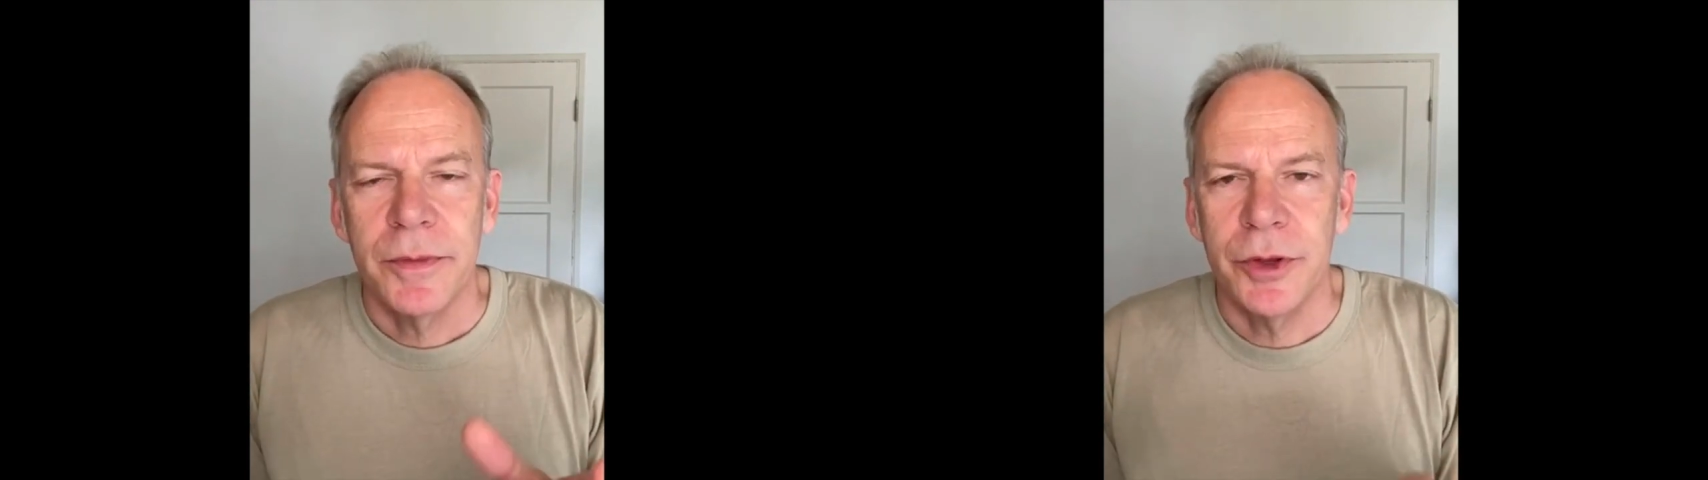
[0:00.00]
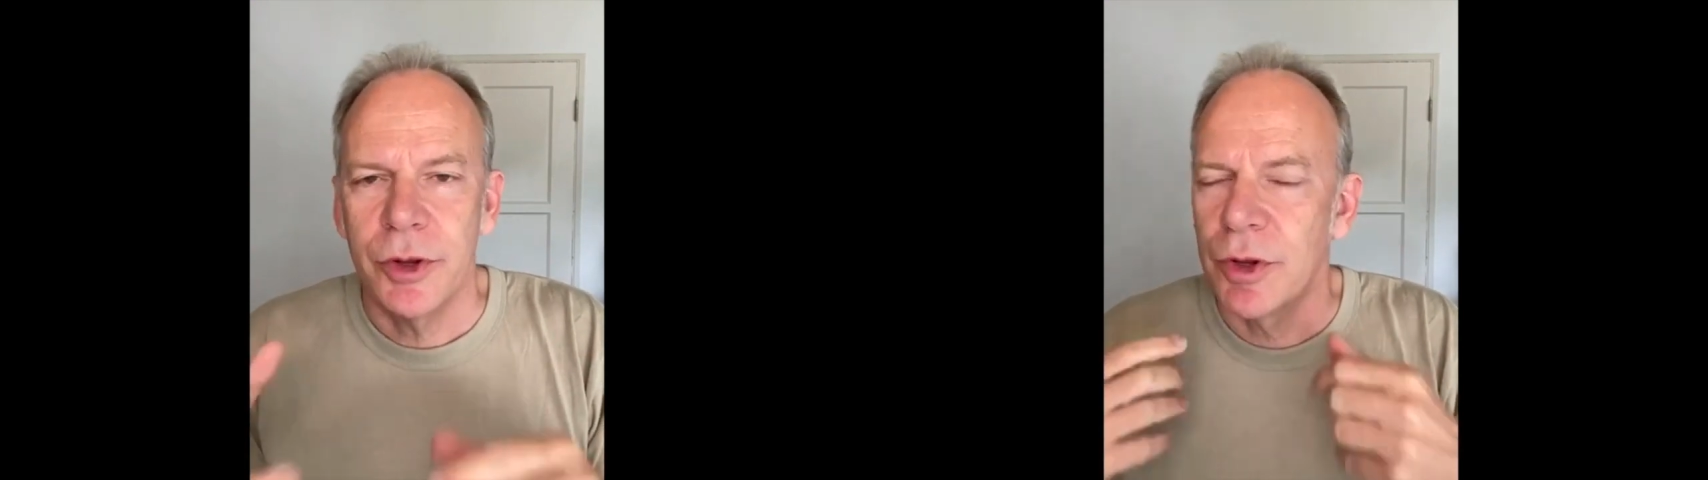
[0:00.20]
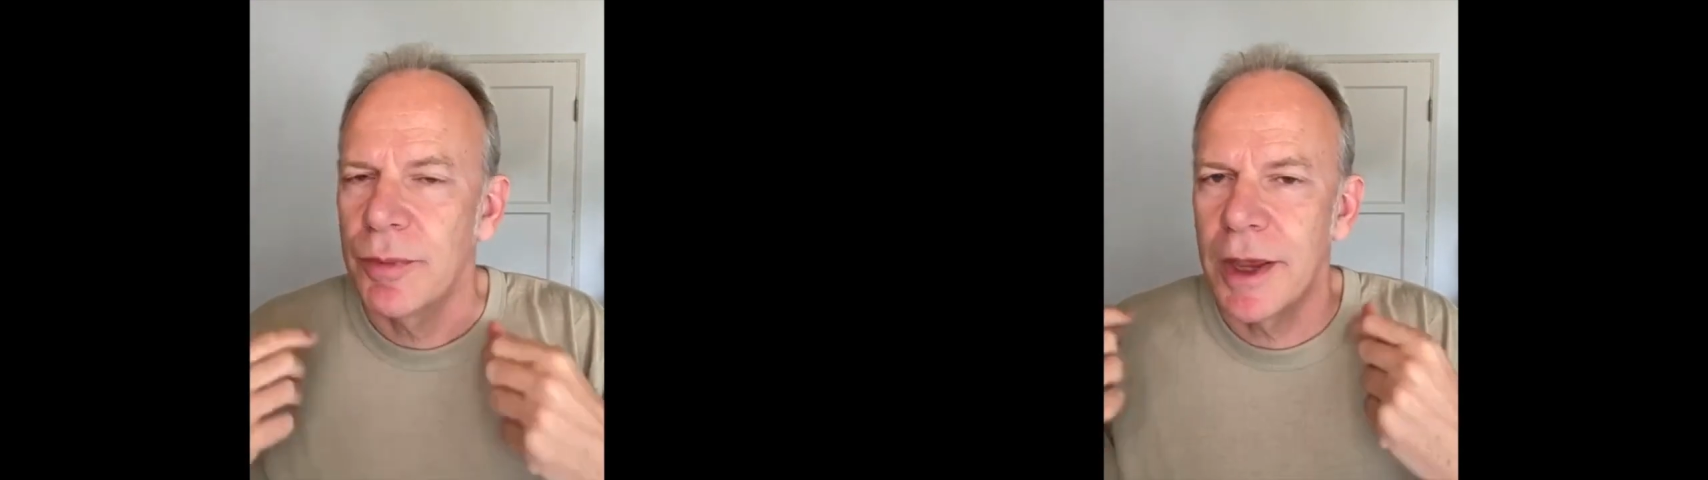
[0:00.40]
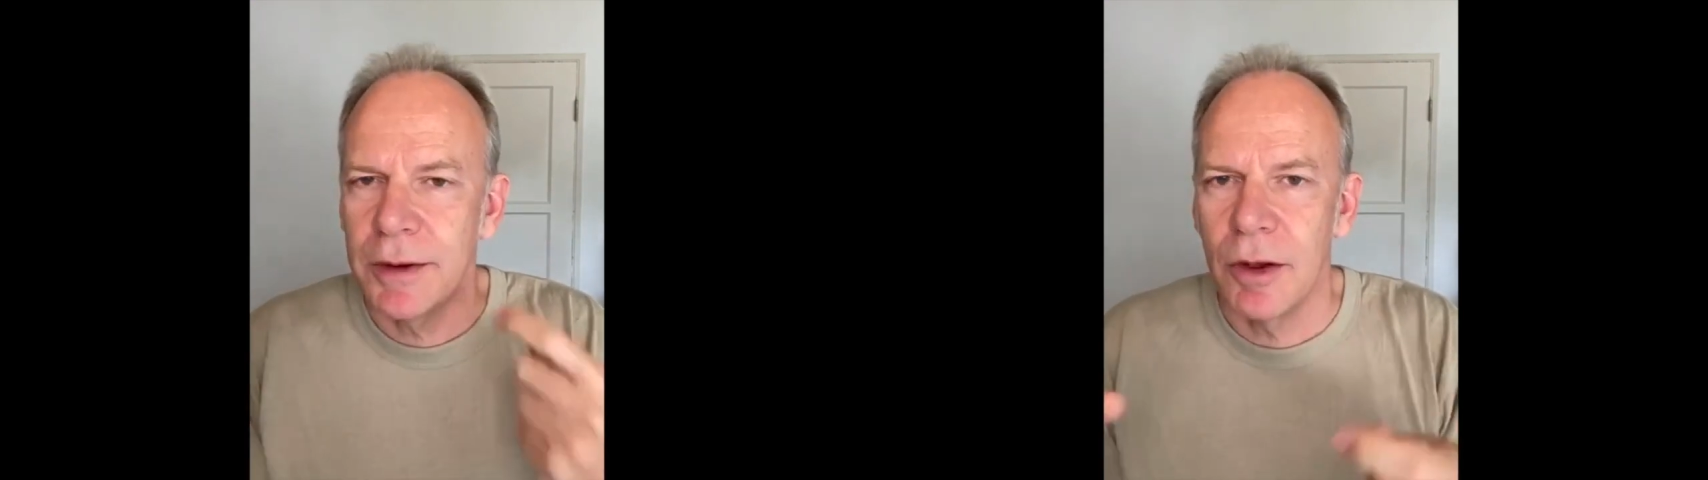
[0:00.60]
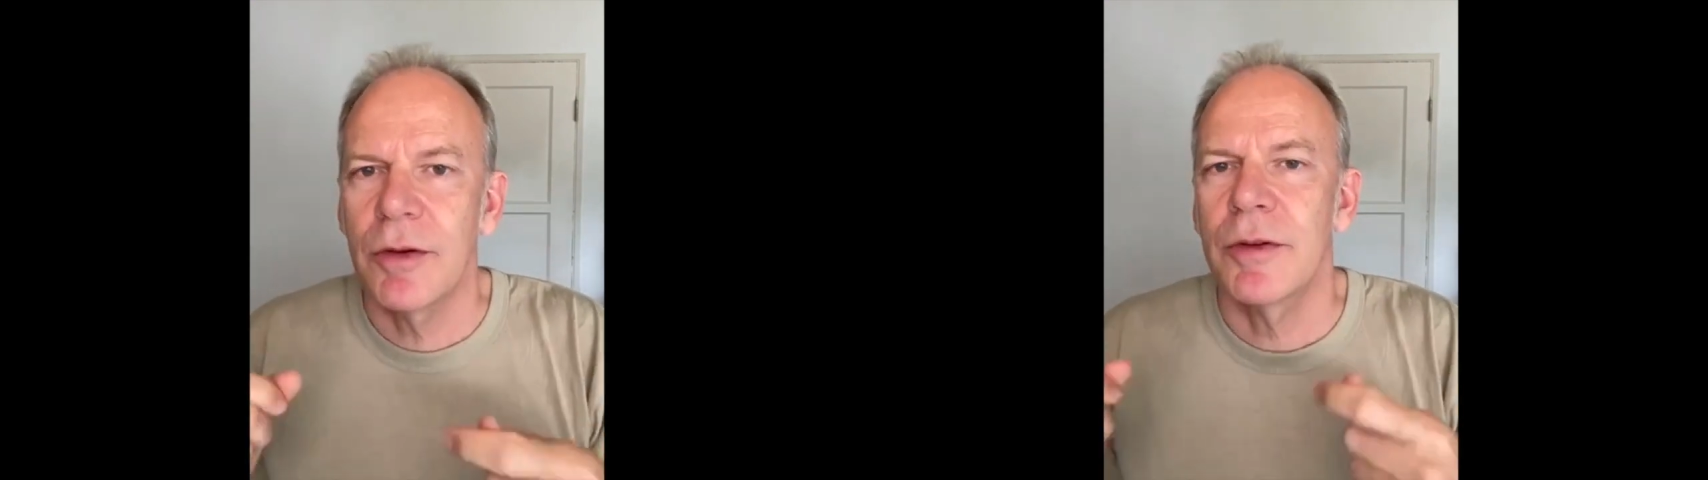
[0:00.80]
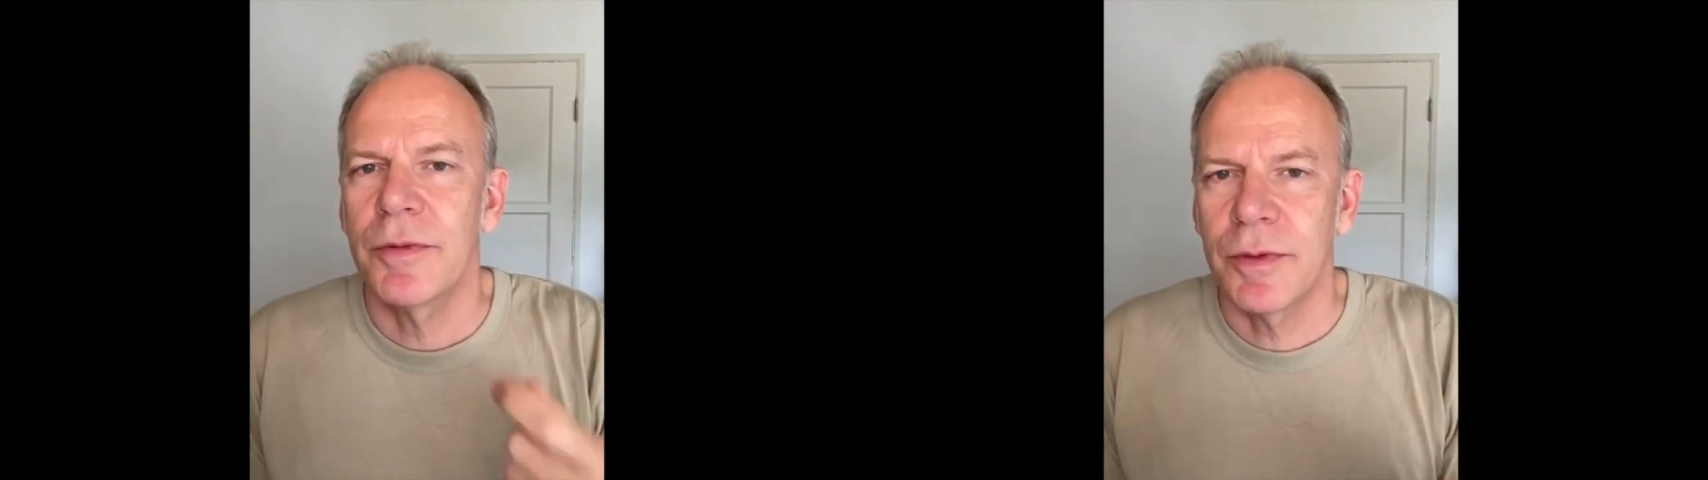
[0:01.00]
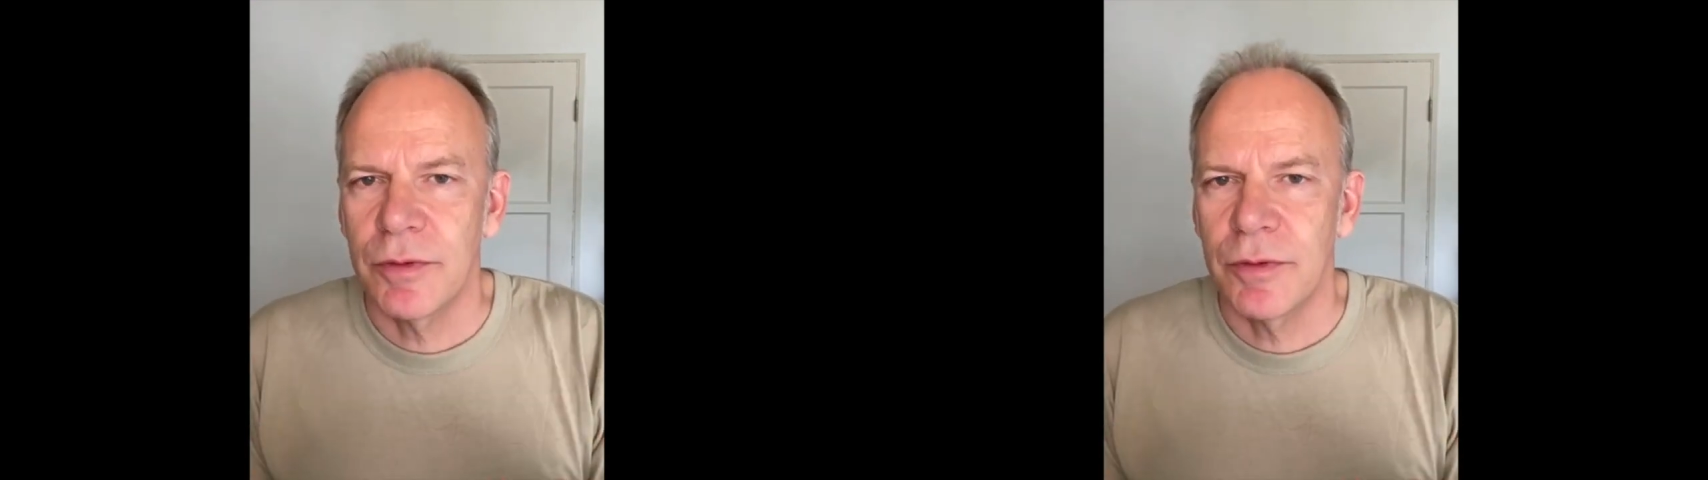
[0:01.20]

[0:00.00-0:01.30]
You may not have